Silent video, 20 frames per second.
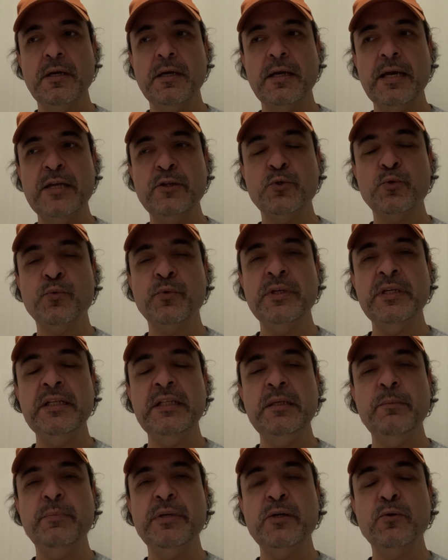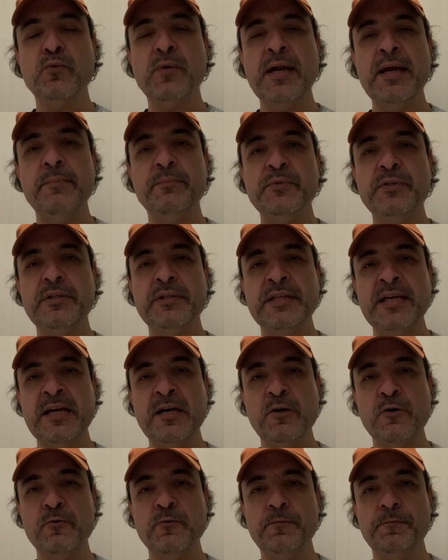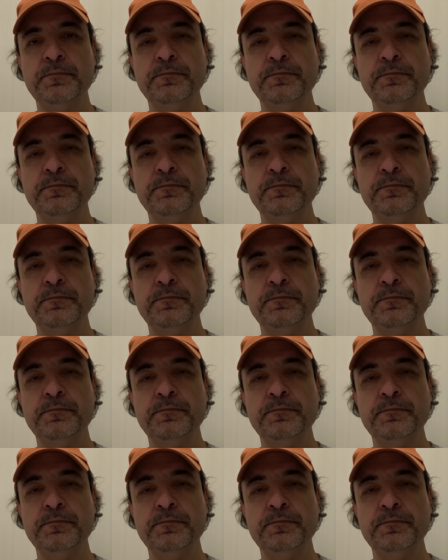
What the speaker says: has really been ramped down.